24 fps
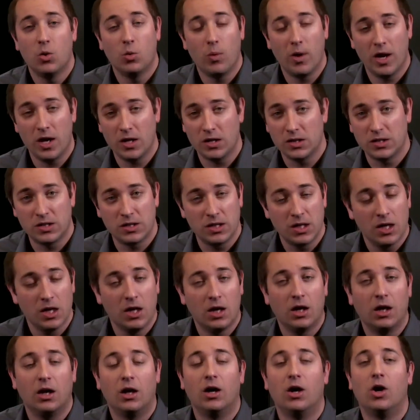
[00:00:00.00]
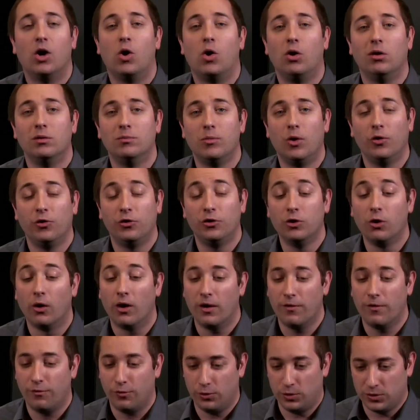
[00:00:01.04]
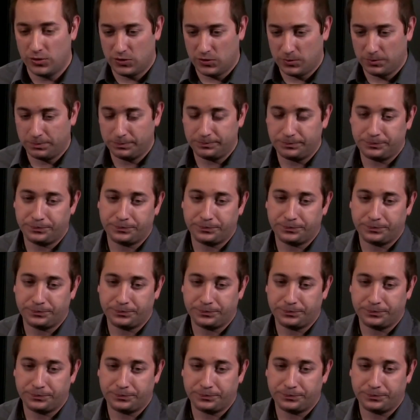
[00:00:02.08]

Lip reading: with almost no efforts.